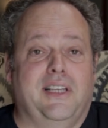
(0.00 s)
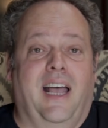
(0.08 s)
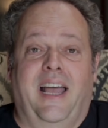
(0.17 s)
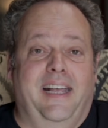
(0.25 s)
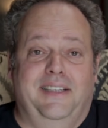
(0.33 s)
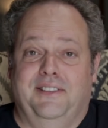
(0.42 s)

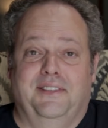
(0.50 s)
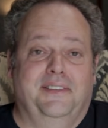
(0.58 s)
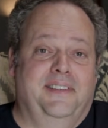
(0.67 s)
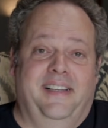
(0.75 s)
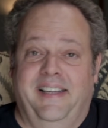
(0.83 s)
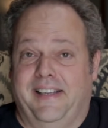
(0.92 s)
guy's
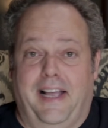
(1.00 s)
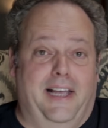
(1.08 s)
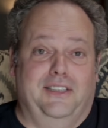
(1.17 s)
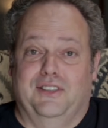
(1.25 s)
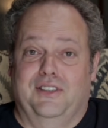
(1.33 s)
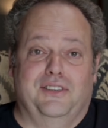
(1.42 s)
a
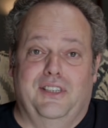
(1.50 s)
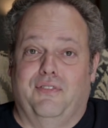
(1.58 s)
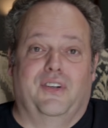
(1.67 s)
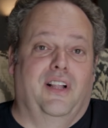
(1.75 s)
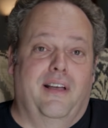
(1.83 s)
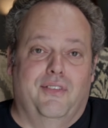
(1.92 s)

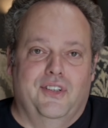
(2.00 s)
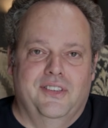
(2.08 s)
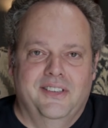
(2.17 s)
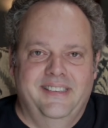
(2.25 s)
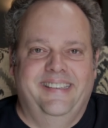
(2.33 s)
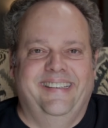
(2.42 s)
different level.
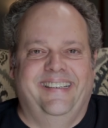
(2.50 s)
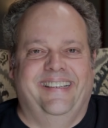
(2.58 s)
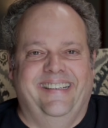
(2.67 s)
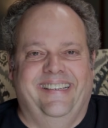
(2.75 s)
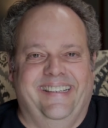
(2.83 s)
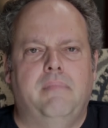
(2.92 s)

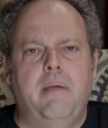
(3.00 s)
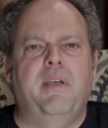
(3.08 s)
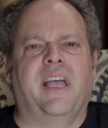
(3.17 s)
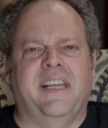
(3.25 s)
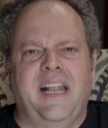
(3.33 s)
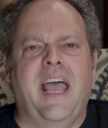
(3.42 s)

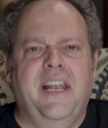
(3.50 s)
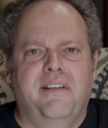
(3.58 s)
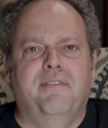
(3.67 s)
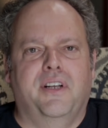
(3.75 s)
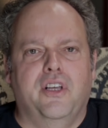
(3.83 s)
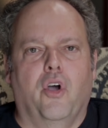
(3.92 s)
Maybe I can
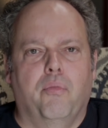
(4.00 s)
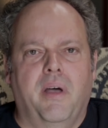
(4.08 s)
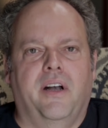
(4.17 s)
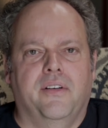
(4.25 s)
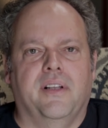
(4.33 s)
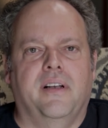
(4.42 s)
edit video
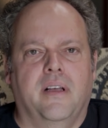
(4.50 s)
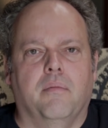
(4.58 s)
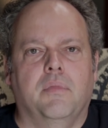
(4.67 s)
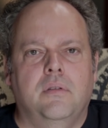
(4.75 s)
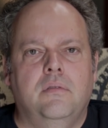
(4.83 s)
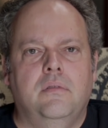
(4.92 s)
better than him.
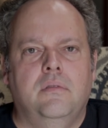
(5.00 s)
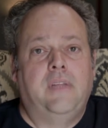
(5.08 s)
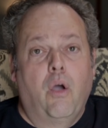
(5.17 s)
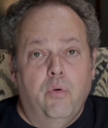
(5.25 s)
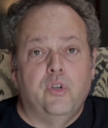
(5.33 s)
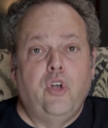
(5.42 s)

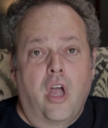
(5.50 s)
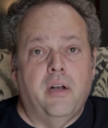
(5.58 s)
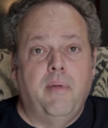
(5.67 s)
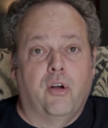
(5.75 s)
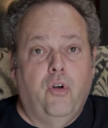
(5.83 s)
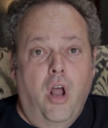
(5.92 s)
Now, when we're talking
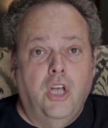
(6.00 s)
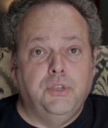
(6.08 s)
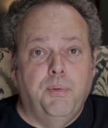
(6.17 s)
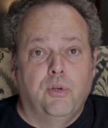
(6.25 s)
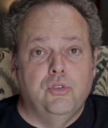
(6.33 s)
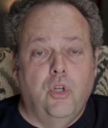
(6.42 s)
about
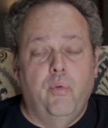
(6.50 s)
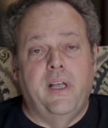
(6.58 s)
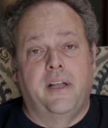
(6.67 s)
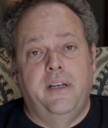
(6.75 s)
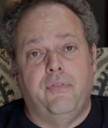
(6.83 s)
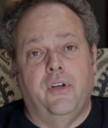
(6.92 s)
crossbows, though, we
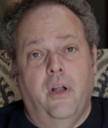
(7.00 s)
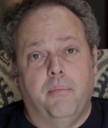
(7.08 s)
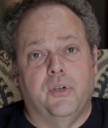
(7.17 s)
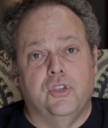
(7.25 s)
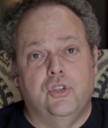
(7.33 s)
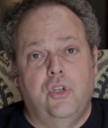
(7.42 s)
got different
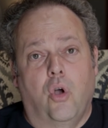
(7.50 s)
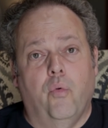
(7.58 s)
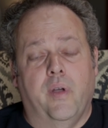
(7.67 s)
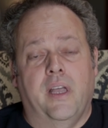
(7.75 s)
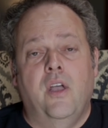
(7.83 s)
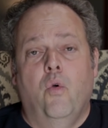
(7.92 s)
numbers, don't
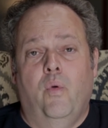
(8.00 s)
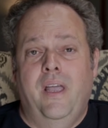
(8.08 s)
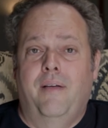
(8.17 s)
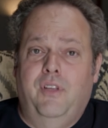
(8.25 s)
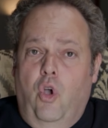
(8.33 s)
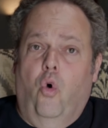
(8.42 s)
we? We
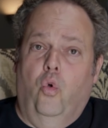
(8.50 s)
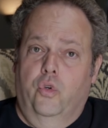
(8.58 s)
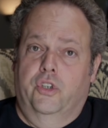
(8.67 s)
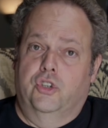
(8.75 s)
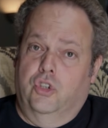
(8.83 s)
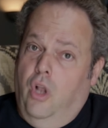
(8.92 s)
have the
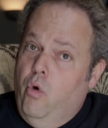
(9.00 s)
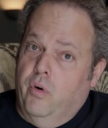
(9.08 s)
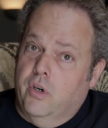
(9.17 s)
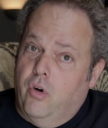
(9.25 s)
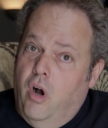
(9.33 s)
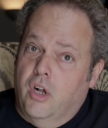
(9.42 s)
older,
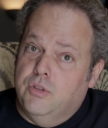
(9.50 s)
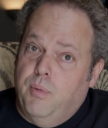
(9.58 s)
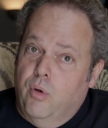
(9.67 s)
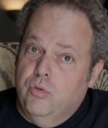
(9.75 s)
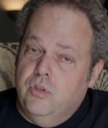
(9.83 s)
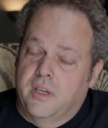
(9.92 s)
slower
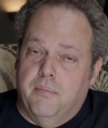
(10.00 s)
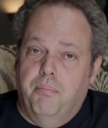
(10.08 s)
crossbows like